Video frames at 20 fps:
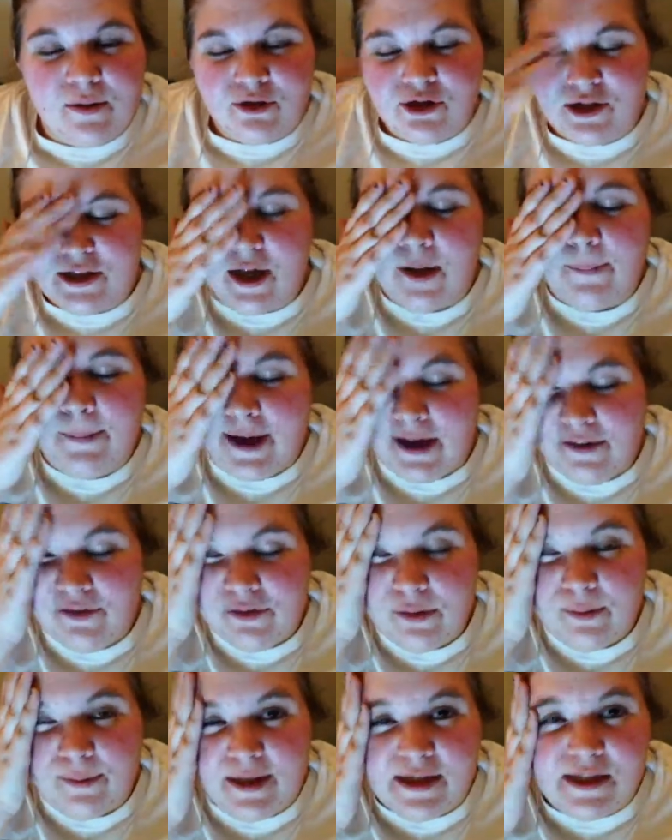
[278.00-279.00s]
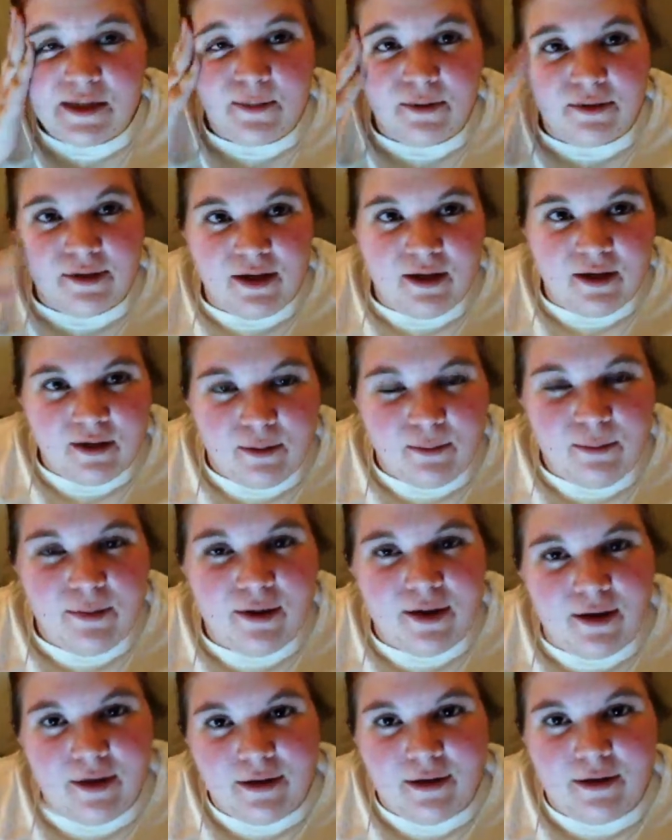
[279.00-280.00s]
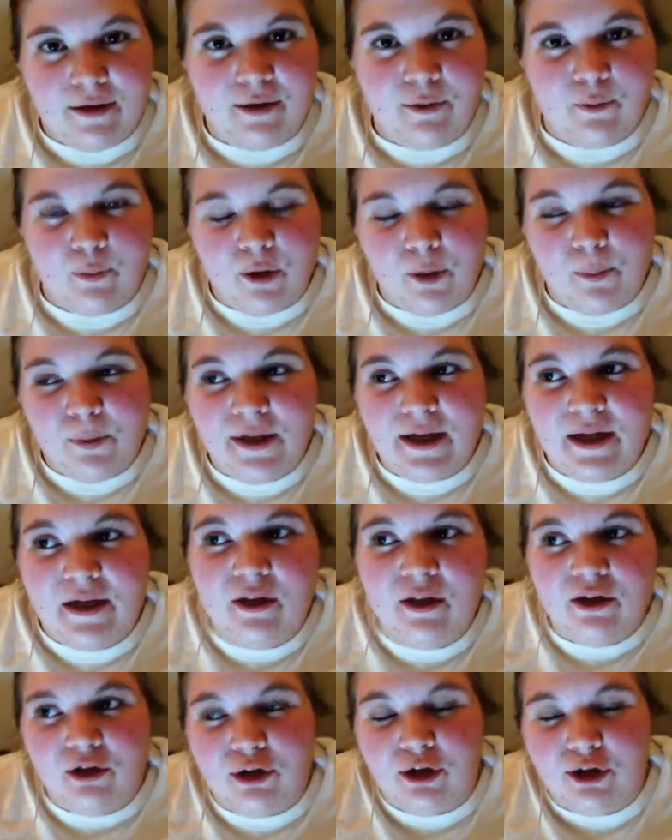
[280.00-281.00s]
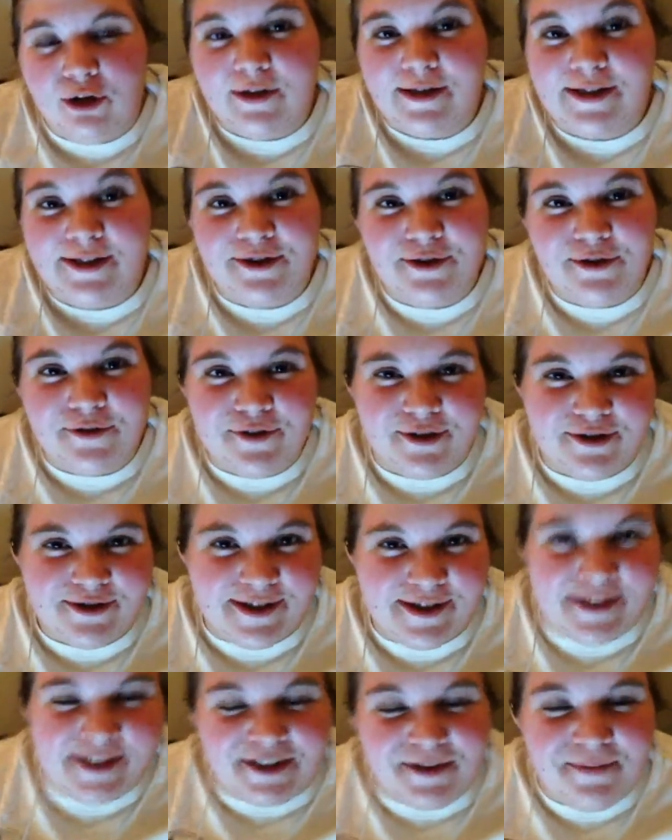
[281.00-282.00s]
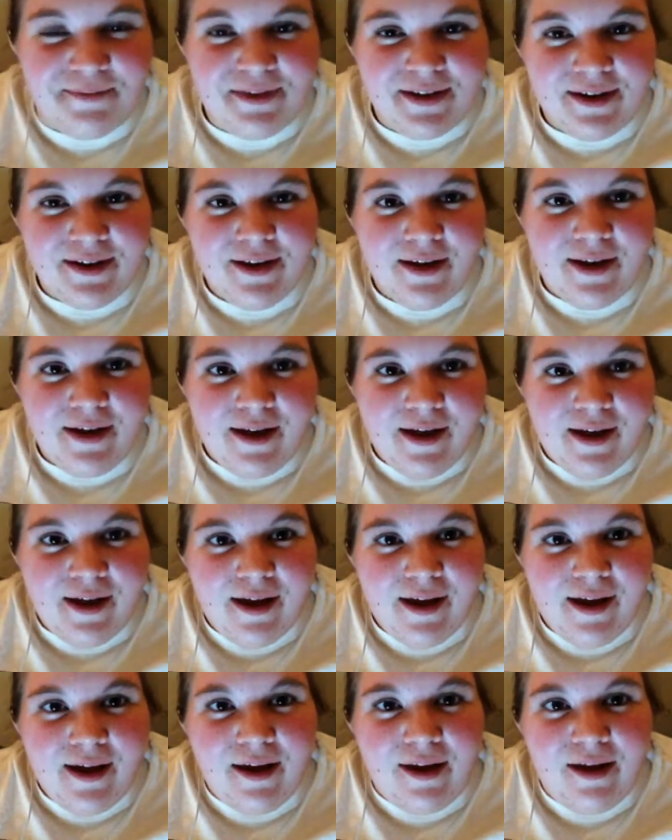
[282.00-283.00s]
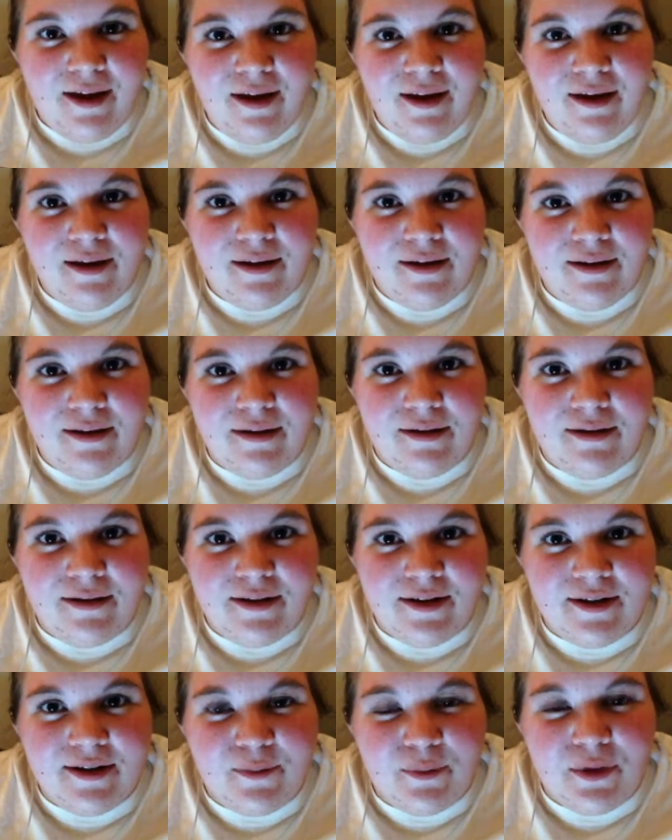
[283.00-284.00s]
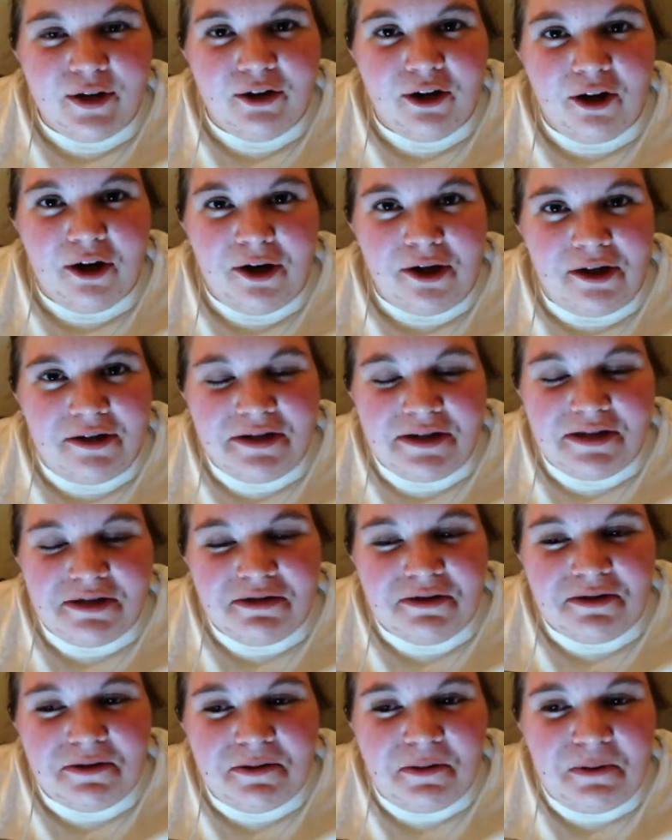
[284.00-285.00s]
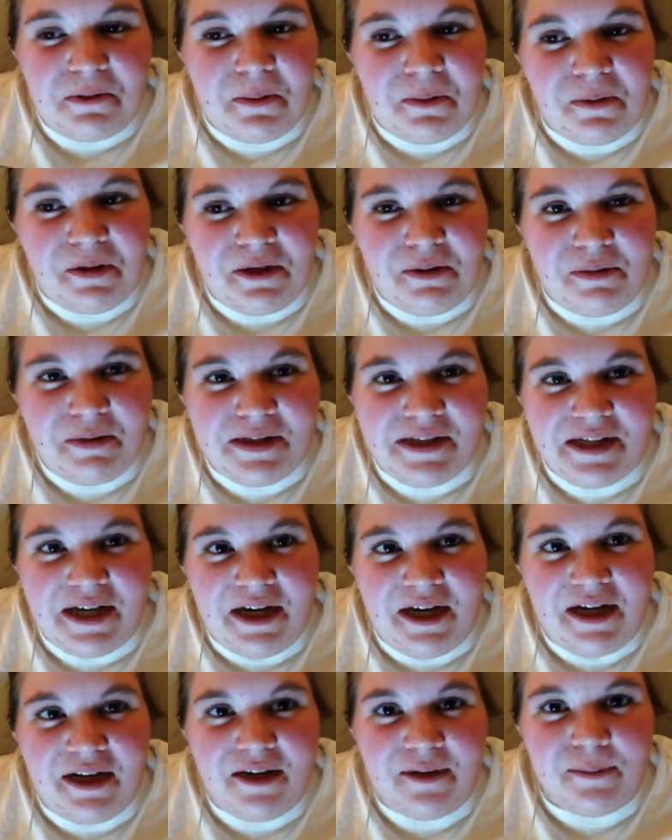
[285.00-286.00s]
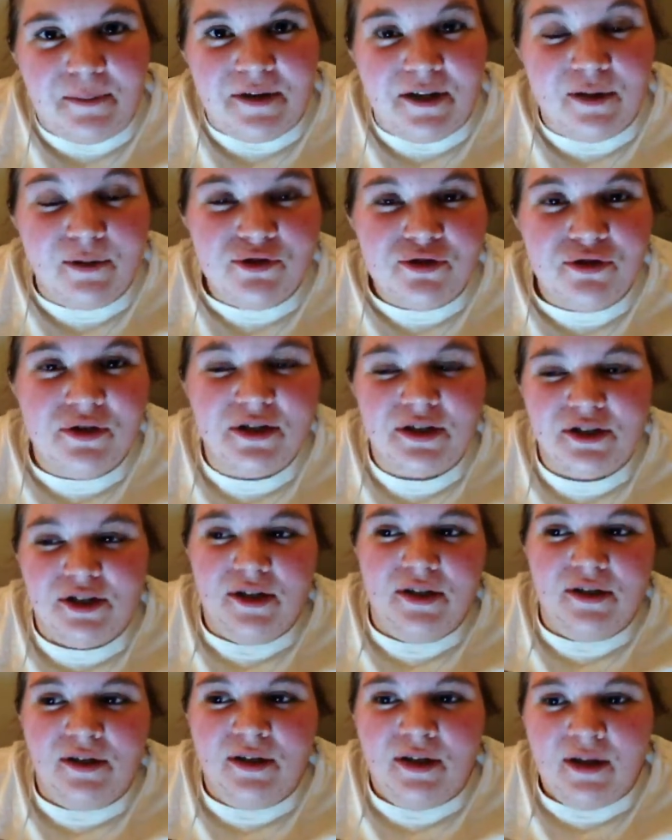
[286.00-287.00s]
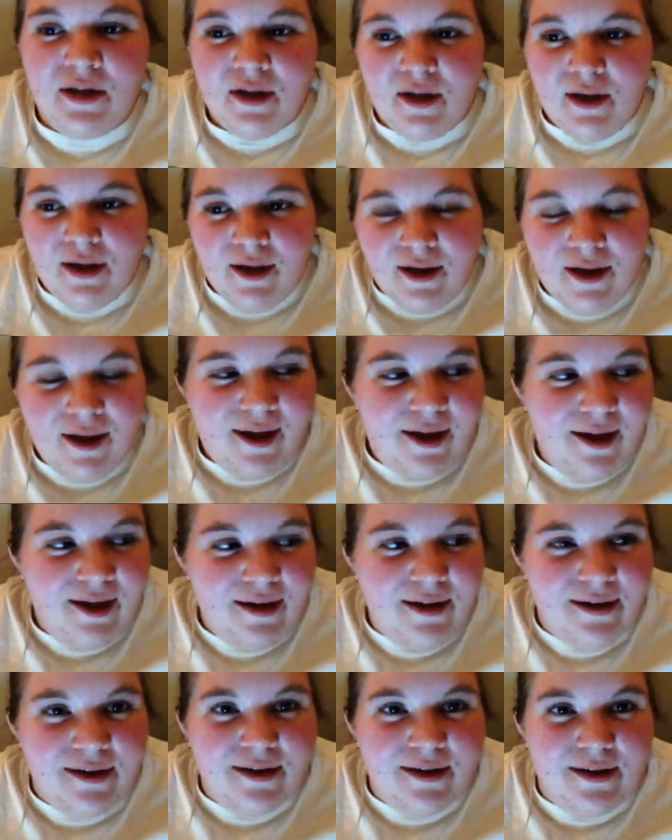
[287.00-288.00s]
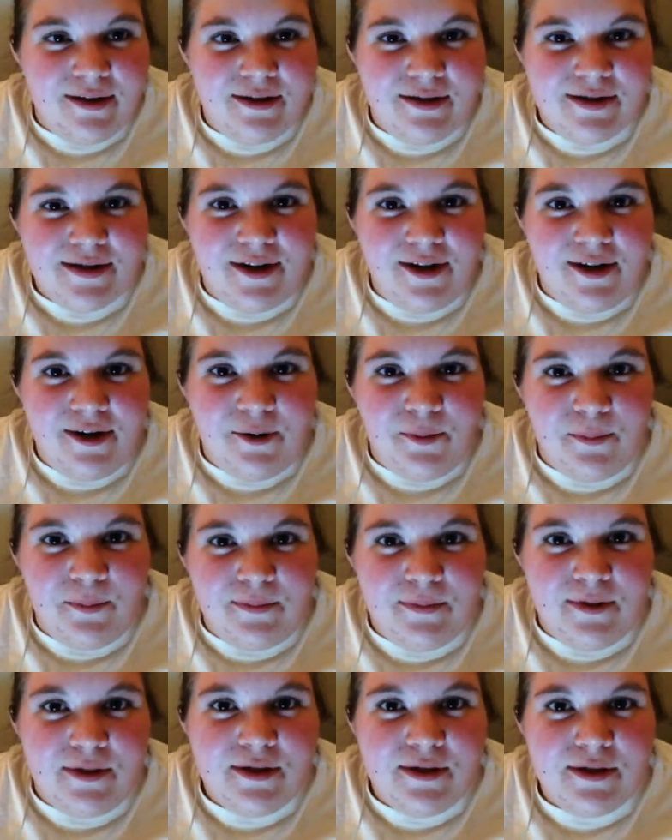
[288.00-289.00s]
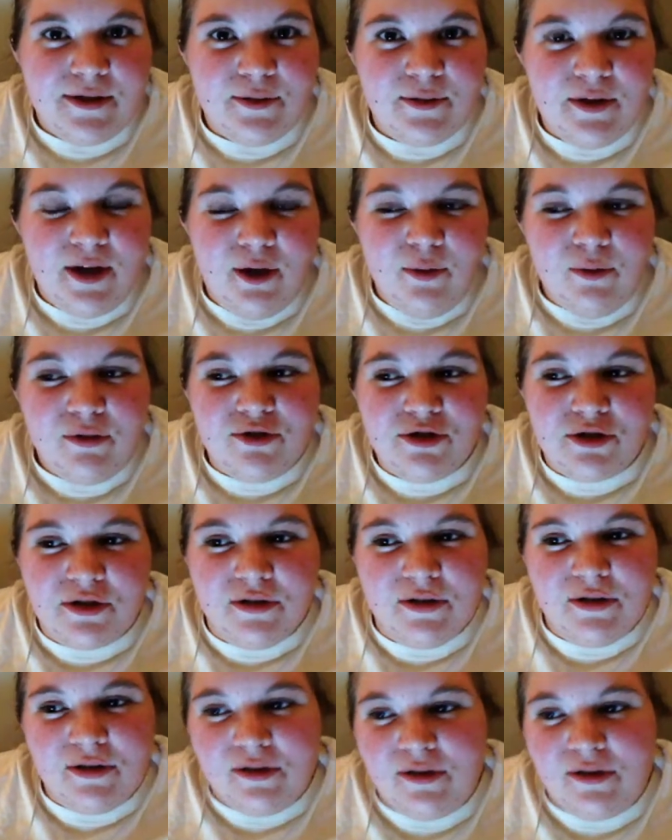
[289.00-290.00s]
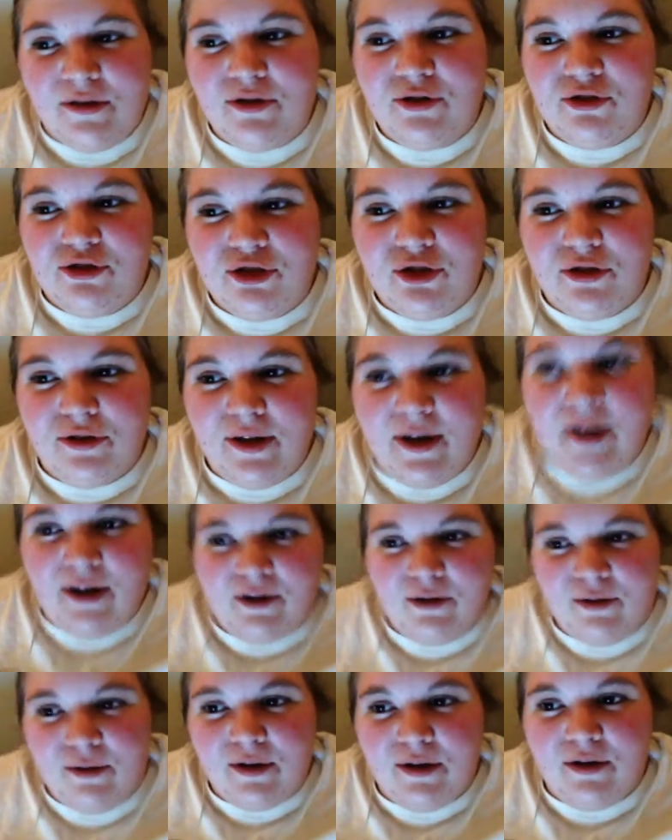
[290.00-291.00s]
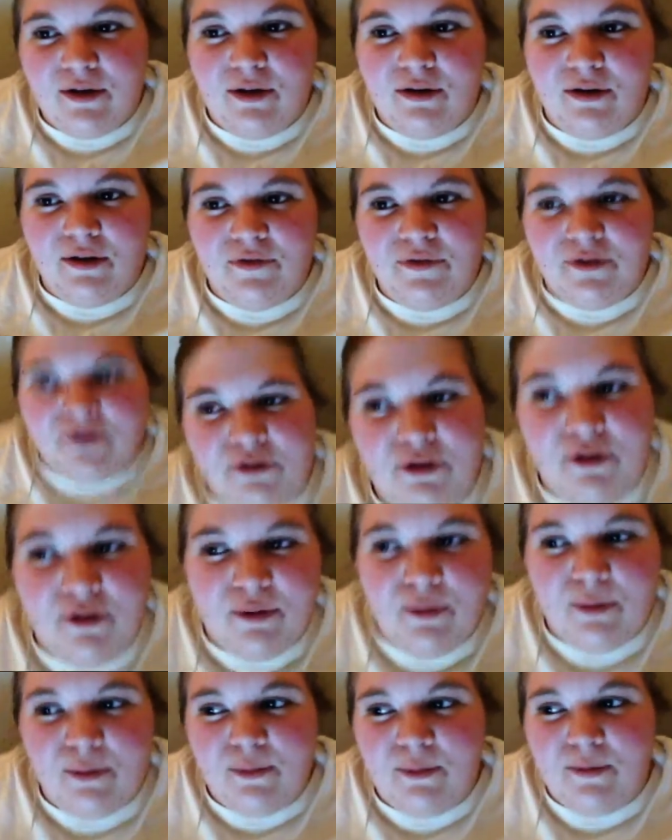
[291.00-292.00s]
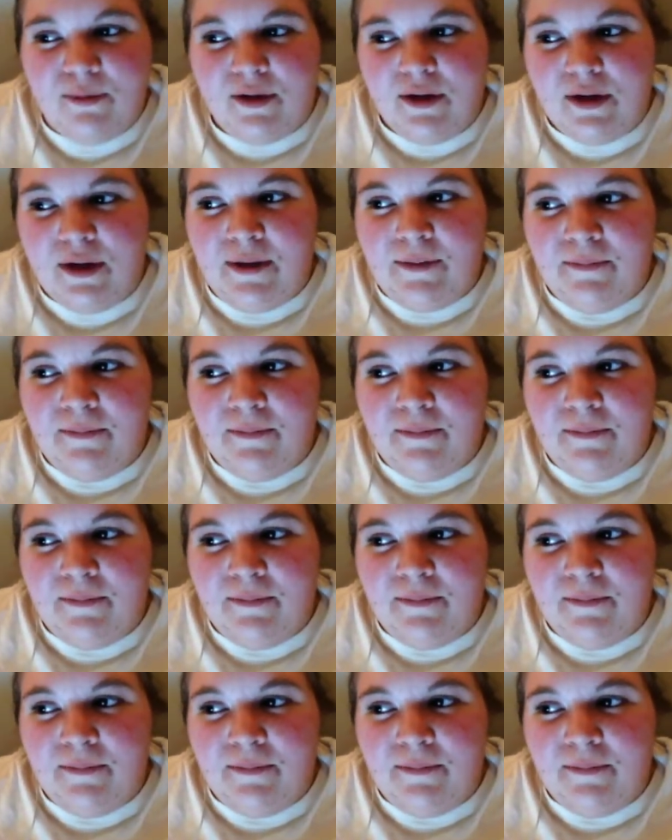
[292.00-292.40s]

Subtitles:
we just got back from the basketball game, and we were playing Clarkson University and we lost, so that was sad, but it was really good. And so now we're just gonna chill out in our living room